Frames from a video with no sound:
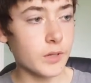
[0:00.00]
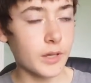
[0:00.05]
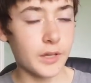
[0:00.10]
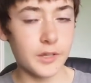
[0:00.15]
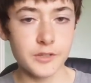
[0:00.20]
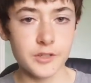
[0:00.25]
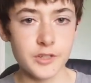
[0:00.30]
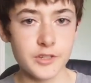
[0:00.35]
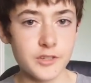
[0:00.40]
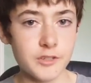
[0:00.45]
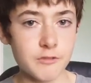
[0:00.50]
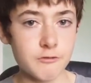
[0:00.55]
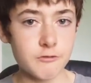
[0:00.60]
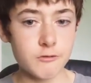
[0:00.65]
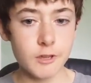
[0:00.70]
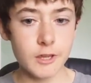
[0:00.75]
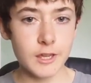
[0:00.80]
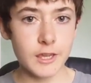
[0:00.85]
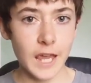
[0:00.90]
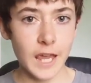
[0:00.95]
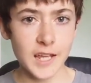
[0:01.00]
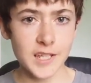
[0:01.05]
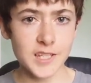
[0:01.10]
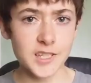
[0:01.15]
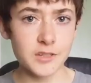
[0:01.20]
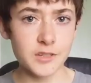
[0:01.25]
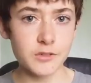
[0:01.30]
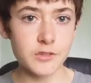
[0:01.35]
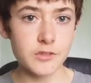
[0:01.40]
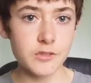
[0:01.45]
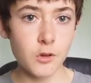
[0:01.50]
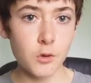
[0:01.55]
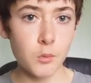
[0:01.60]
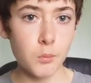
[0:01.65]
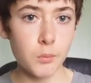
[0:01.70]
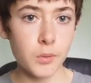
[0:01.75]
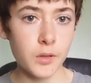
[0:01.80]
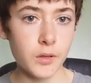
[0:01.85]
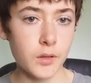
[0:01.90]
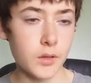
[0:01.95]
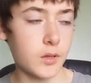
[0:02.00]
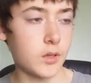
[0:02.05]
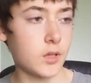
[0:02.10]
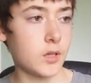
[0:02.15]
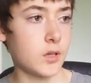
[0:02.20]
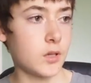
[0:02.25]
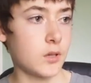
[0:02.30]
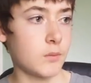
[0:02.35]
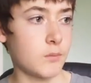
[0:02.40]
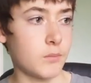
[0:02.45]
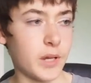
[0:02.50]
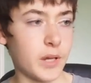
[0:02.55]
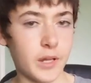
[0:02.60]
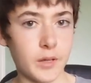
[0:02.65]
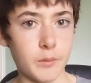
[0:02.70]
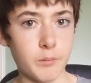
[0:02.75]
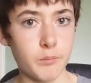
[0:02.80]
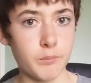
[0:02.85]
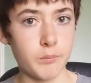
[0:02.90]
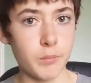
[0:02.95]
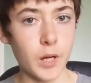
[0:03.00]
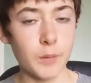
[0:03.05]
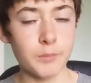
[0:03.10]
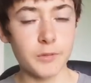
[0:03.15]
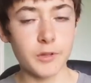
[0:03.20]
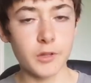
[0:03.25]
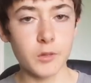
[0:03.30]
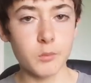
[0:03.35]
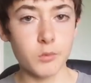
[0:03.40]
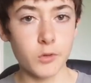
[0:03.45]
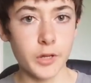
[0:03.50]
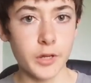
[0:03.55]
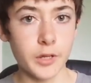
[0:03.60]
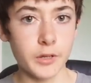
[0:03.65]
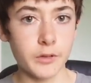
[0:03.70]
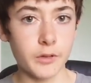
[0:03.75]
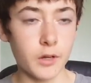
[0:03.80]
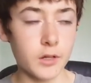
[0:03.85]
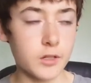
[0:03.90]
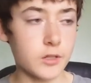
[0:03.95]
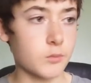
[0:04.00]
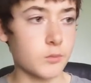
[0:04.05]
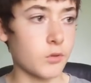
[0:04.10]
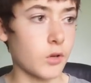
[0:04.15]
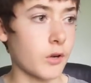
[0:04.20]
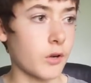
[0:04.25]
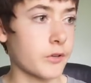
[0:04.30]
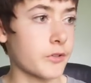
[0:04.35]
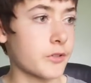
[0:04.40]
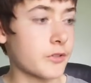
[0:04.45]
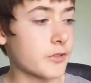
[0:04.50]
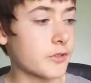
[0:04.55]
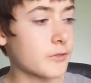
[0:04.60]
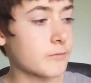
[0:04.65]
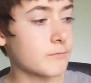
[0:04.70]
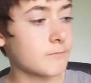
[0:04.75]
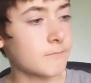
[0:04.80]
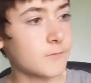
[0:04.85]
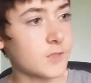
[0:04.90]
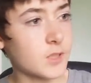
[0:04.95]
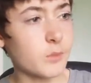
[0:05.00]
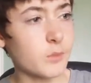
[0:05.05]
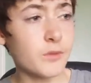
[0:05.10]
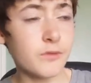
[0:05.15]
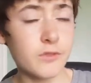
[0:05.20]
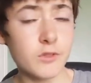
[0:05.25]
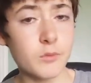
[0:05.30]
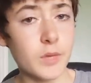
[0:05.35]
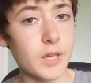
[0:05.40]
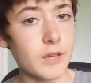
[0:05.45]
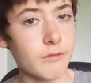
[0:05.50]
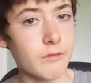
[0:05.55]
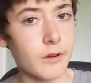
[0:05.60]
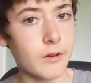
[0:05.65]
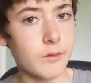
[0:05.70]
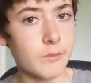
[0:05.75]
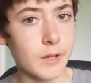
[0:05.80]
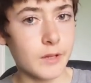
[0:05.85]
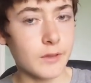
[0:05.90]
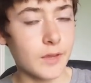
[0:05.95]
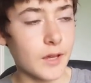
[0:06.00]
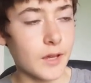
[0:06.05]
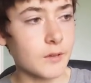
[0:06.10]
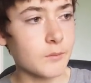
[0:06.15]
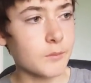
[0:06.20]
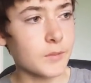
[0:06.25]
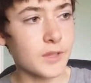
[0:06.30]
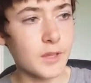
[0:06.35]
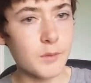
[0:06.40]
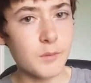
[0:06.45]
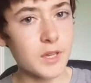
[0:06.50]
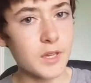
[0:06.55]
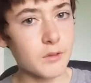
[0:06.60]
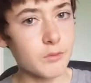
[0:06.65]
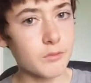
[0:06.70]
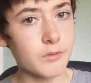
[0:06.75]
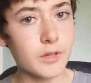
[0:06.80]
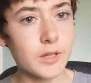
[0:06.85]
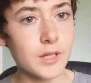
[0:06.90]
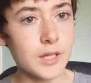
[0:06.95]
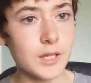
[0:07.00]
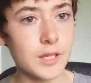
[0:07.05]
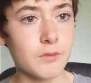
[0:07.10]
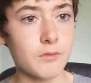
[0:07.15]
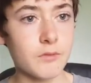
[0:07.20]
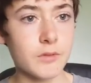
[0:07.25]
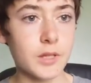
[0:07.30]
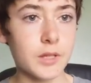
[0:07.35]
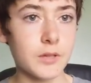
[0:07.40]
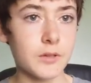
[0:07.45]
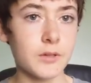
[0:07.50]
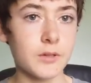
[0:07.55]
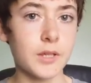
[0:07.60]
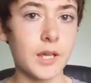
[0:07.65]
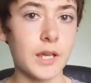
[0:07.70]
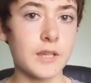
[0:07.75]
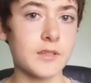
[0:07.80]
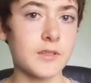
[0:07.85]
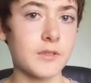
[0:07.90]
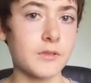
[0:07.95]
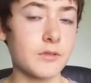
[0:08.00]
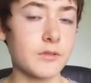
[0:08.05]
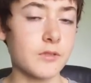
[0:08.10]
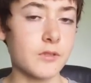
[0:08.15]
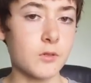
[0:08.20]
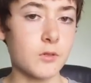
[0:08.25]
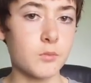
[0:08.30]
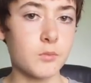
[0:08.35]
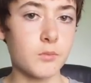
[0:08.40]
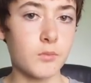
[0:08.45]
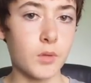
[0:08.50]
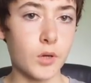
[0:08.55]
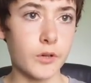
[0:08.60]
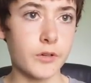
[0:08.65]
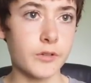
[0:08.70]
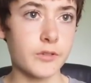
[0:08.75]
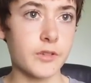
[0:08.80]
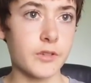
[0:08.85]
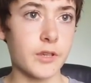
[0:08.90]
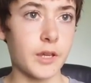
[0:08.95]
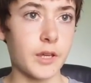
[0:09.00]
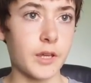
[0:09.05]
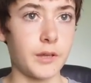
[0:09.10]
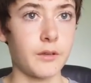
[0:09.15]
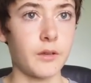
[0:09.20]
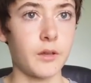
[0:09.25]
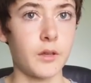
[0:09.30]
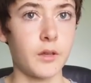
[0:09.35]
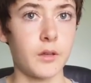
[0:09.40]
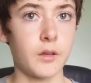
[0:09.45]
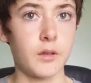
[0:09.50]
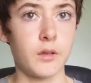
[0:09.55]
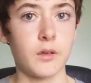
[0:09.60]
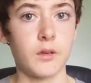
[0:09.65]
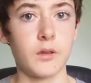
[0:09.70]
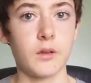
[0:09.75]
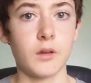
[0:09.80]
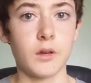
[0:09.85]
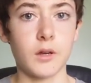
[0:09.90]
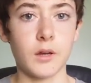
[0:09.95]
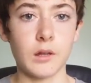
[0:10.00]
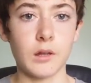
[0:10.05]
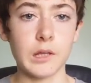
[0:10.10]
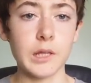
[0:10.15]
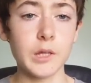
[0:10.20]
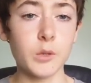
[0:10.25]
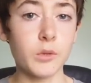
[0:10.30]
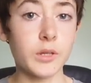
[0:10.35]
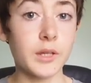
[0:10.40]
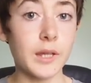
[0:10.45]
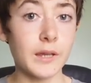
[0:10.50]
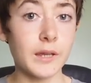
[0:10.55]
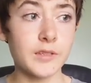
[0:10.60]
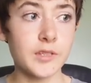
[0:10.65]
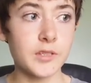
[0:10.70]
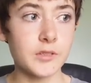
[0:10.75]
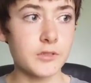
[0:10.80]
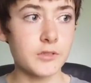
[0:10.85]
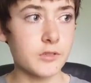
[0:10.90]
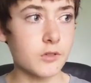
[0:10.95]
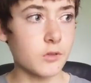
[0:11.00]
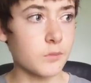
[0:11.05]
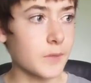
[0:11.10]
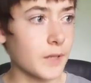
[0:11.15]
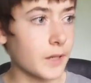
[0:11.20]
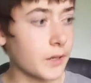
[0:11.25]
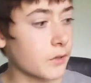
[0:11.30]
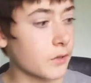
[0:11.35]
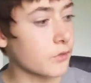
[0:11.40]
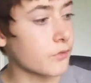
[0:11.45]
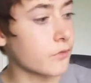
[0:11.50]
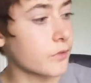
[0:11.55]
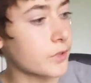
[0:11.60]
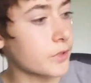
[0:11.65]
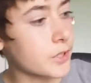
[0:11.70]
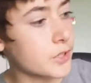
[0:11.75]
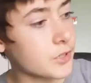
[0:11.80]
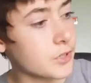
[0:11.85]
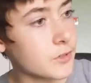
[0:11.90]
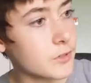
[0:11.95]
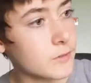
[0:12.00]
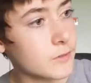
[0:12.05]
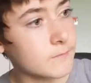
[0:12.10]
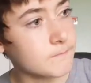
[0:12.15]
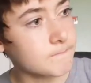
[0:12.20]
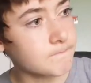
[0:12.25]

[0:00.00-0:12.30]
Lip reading: I just use a Castile soap by a popular brand, Dr. Bronner's. Some of you may have heard about that, but they make really, really good Castile soap bars and liquid Castile soap that are used for dishes.